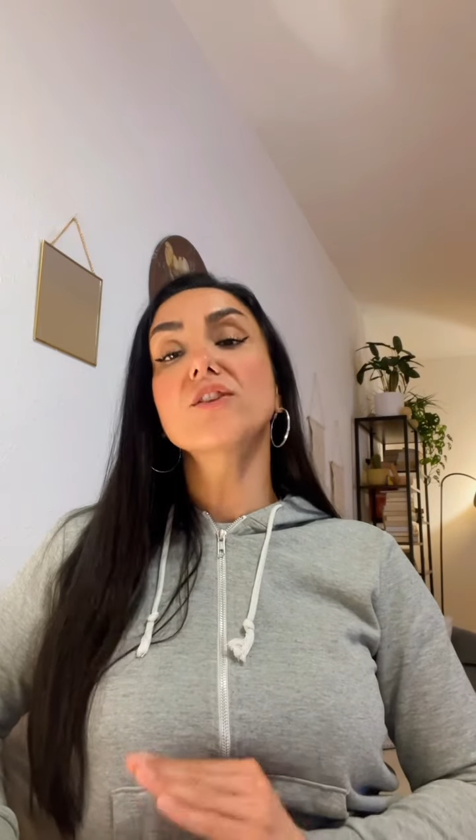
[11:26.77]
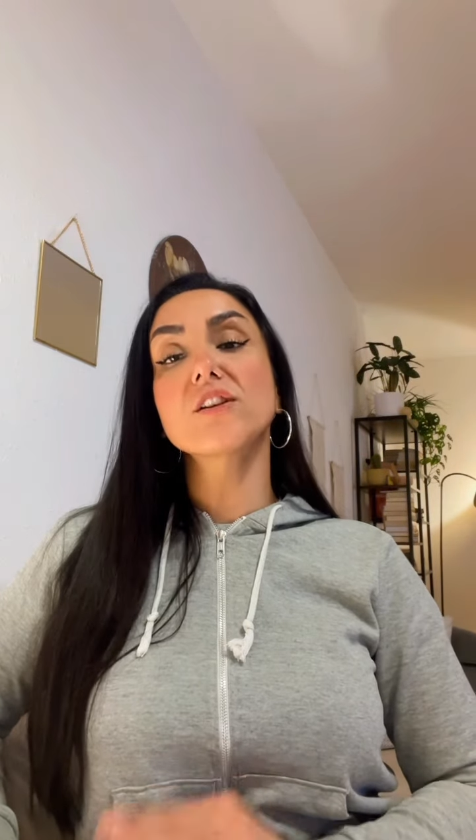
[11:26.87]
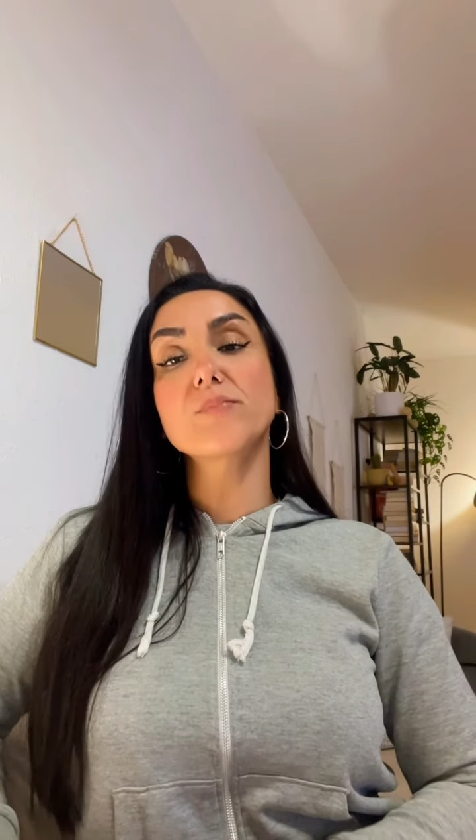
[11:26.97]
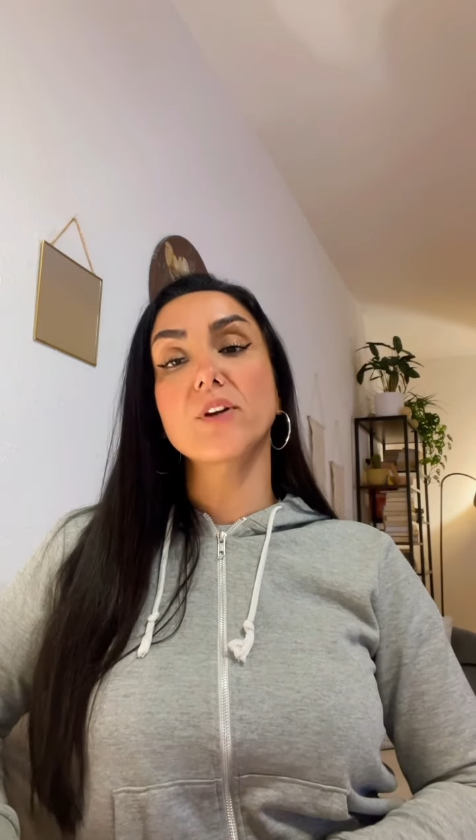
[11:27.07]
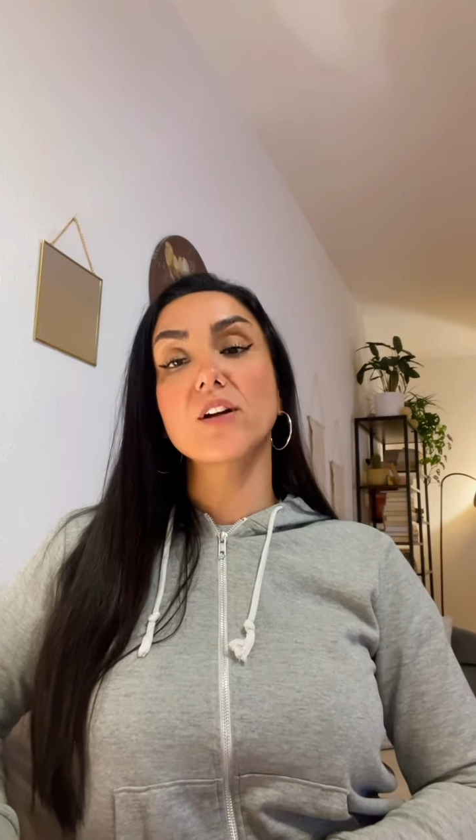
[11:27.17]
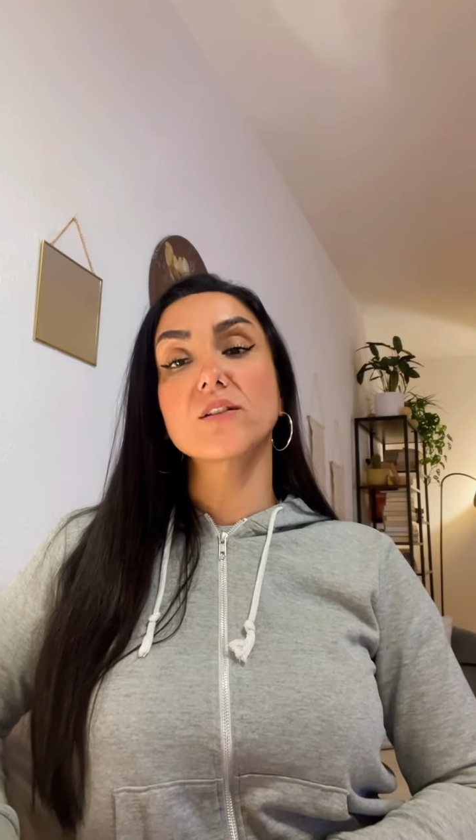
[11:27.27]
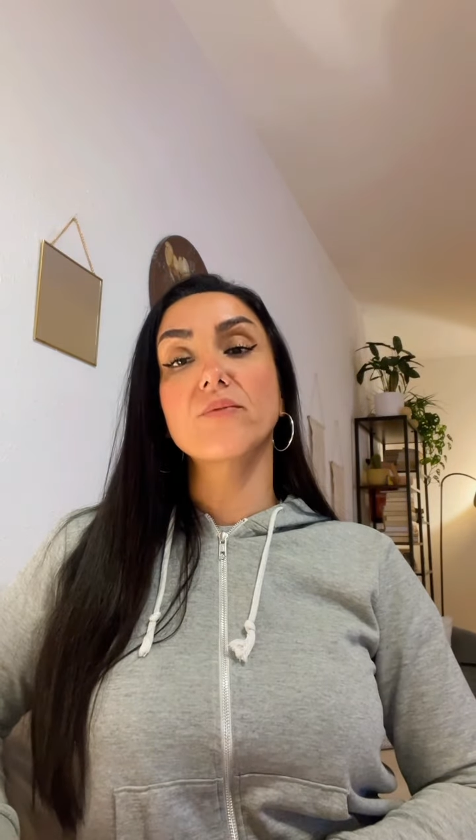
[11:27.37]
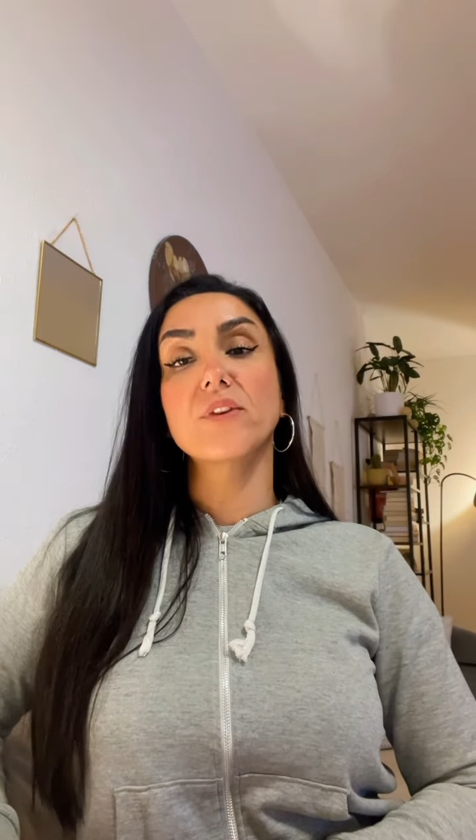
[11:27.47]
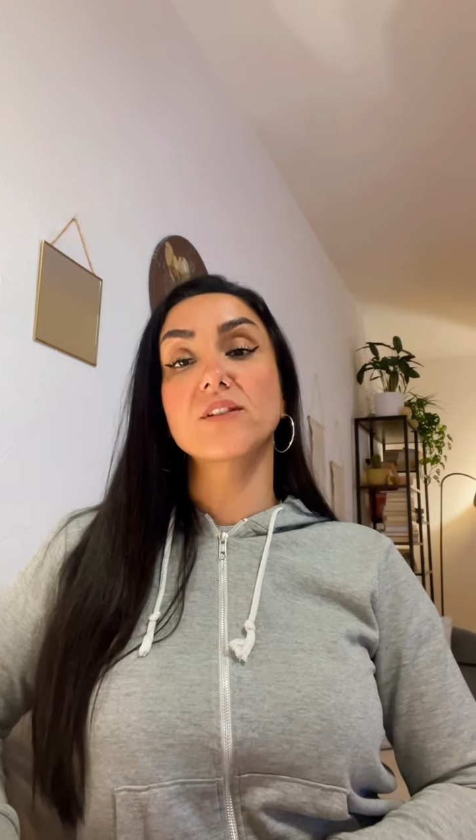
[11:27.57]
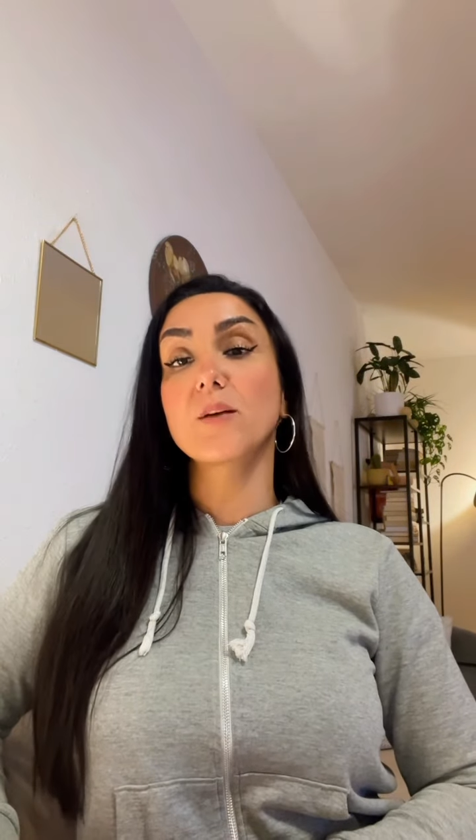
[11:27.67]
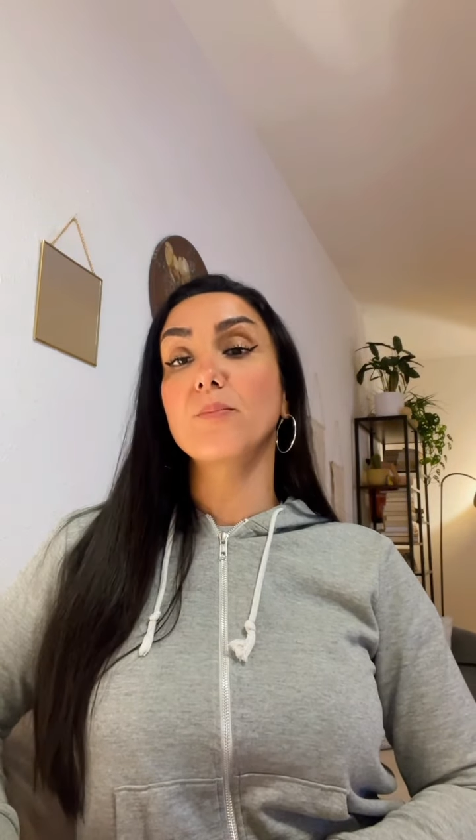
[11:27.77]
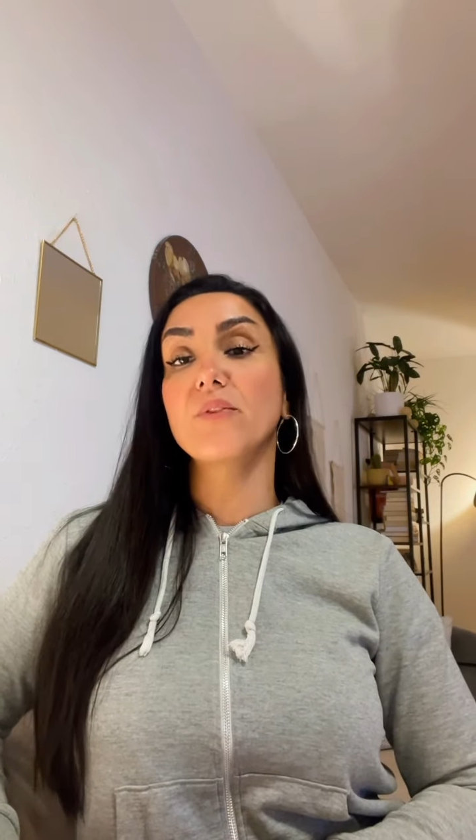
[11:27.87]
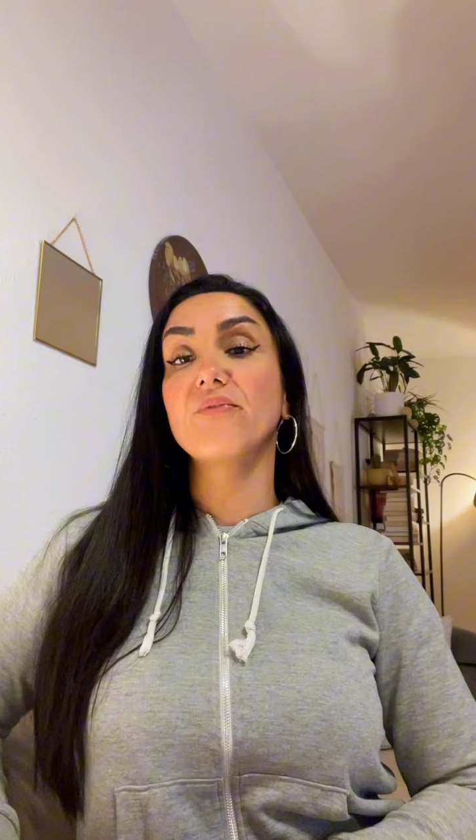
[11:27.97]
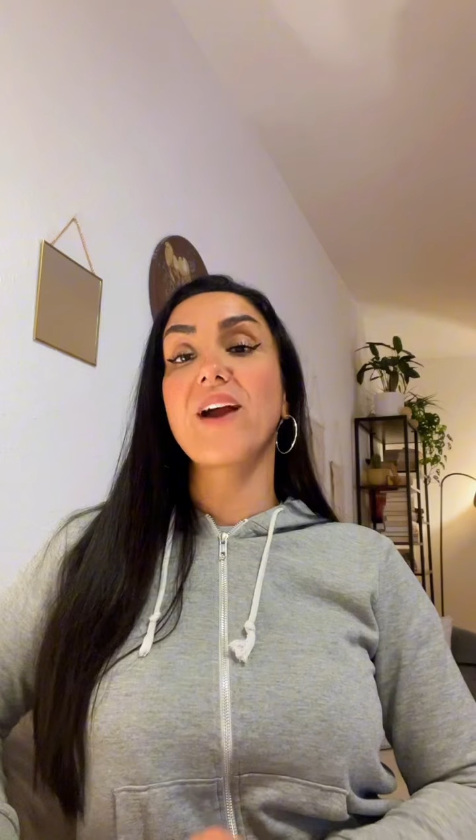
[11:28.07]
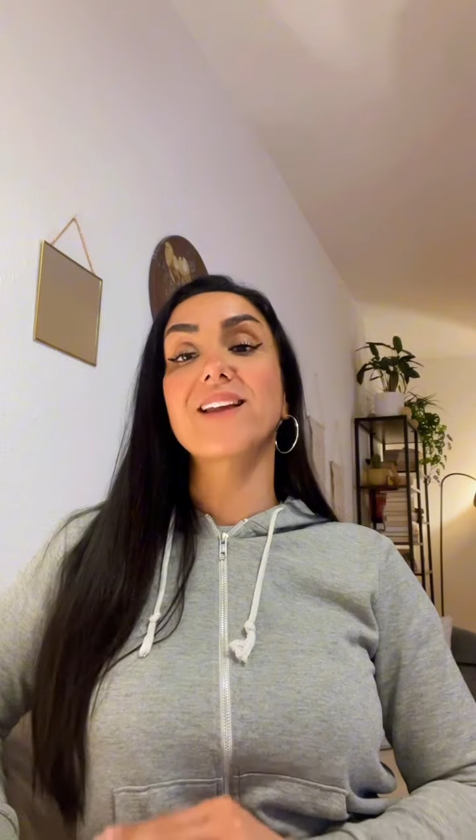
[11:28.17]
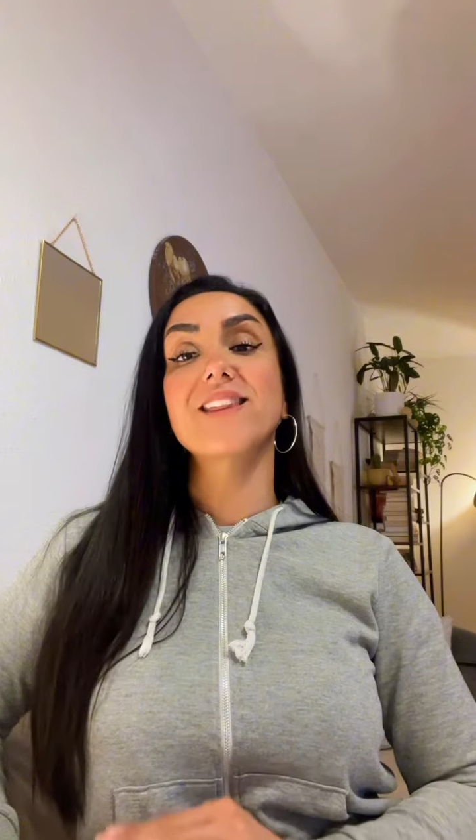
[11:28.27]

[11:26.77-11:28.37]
just because of the simple fact